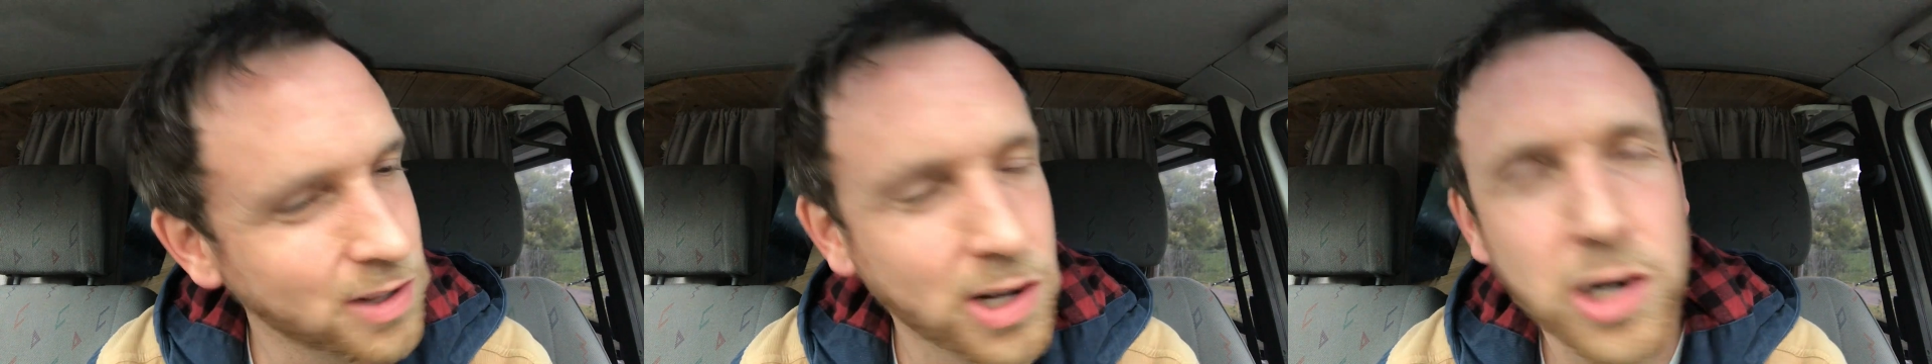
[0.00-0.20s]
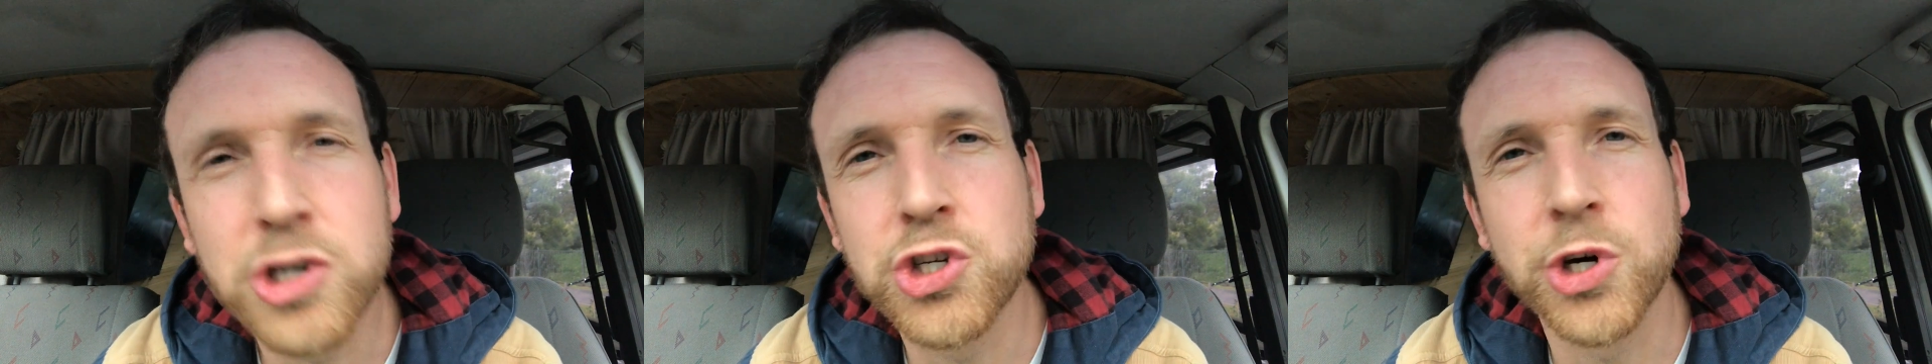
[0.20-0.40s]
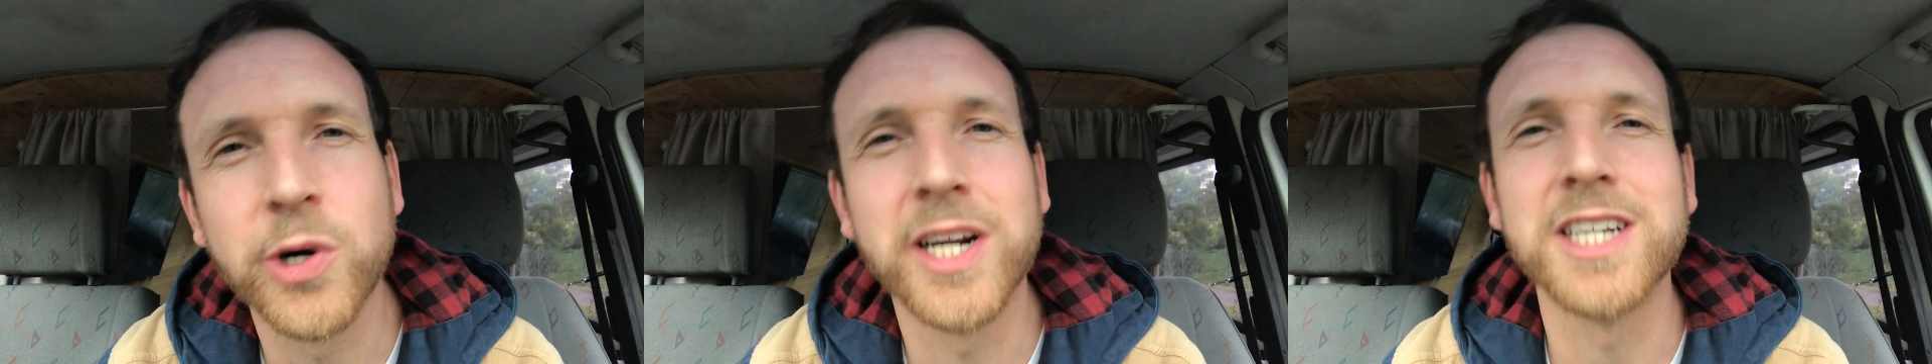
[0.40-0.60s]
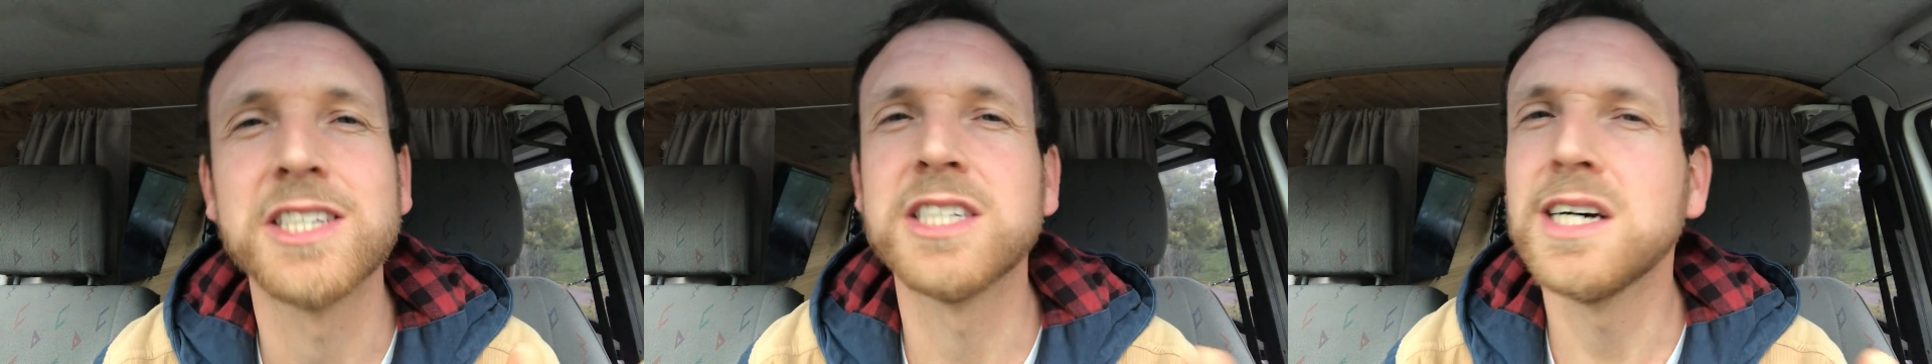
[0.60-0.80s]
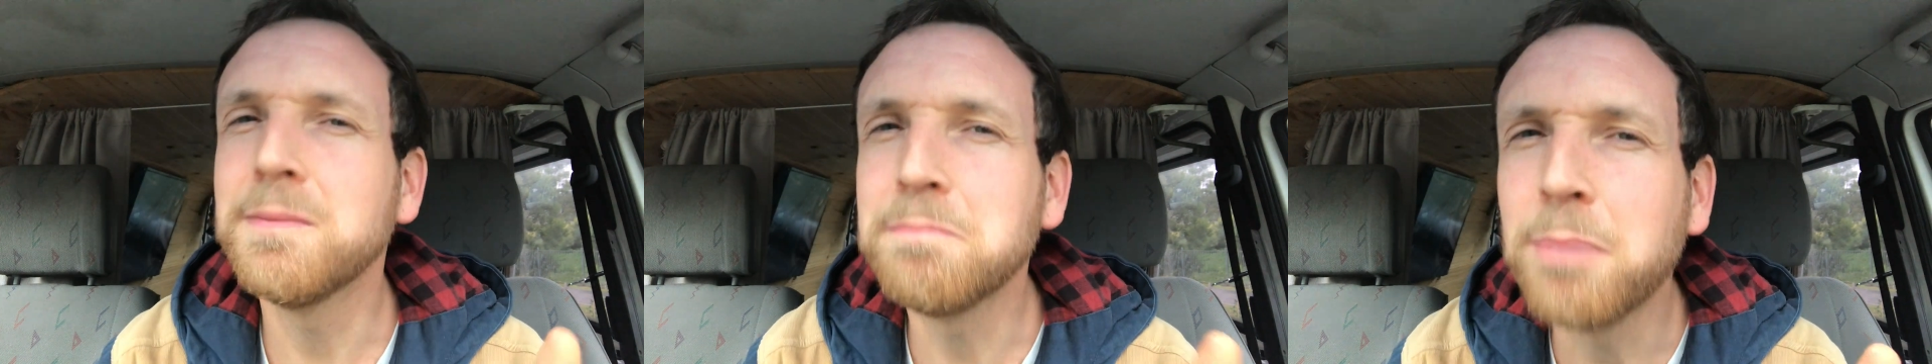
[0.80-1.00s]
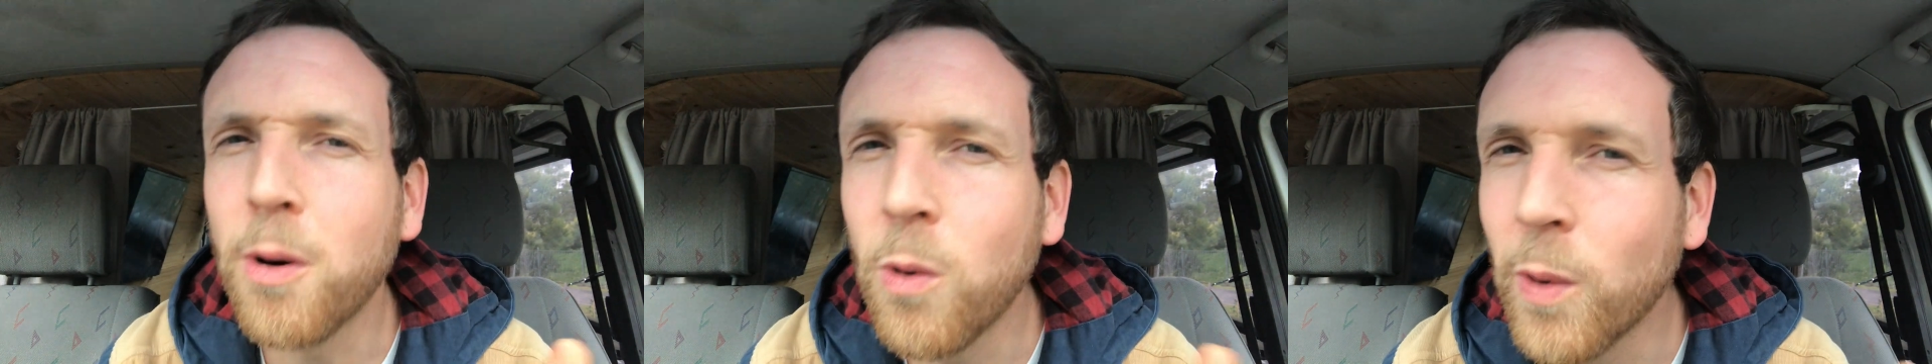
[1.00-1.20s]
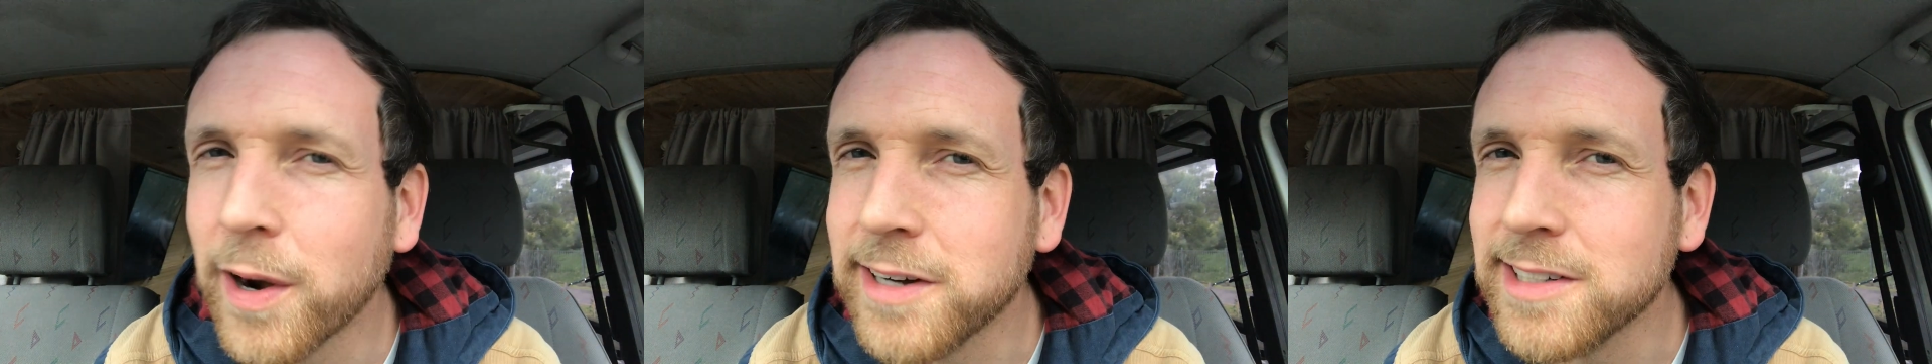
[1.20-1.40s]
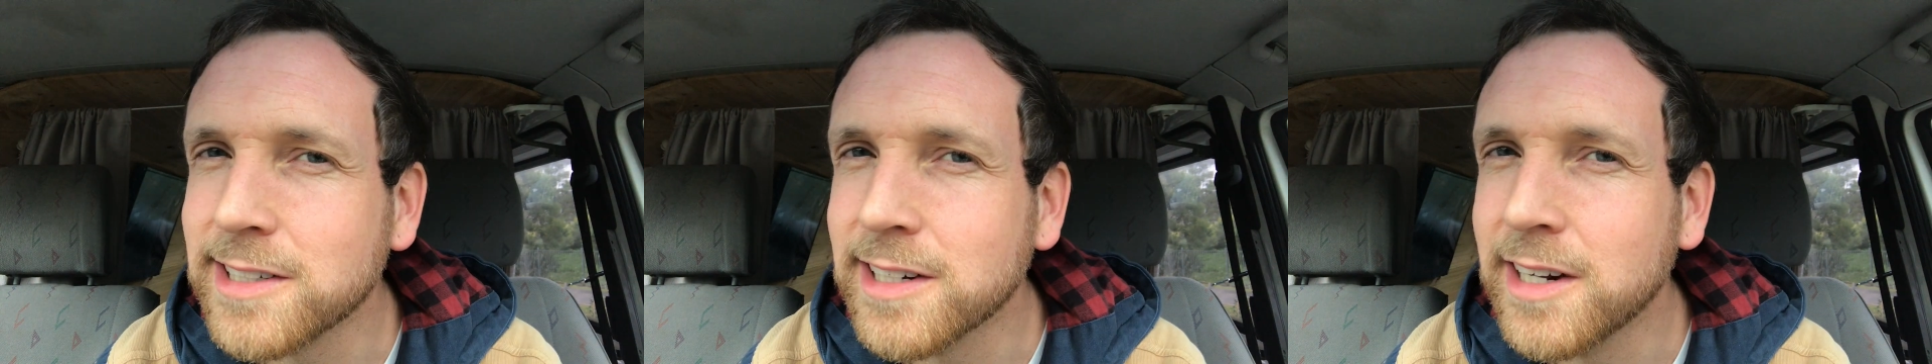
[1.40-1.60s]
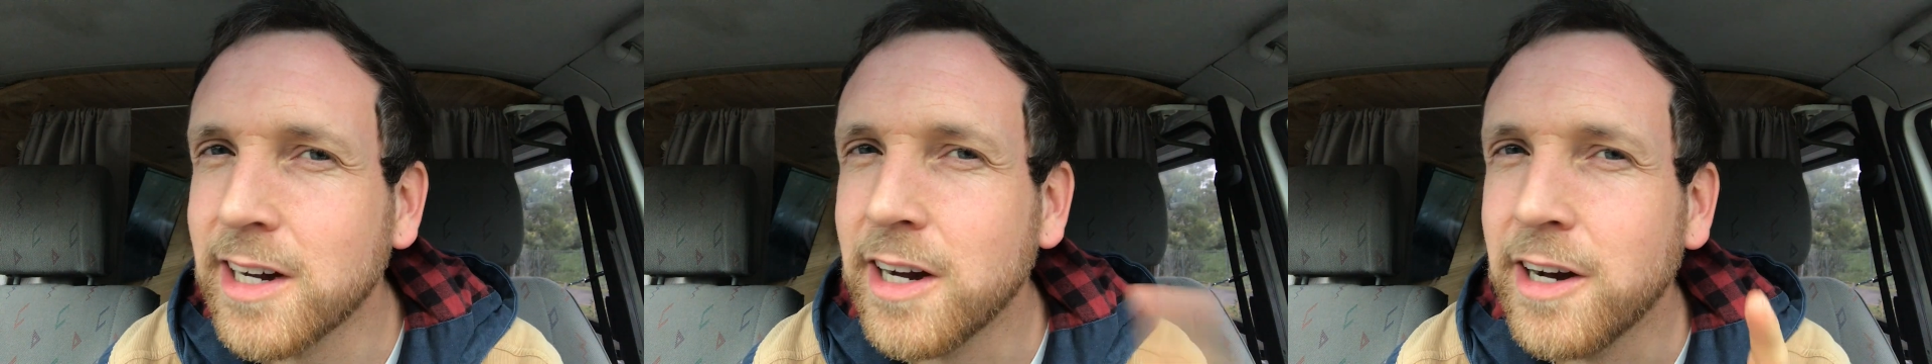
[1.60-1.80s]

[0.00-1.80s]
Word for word: long journey, at some point,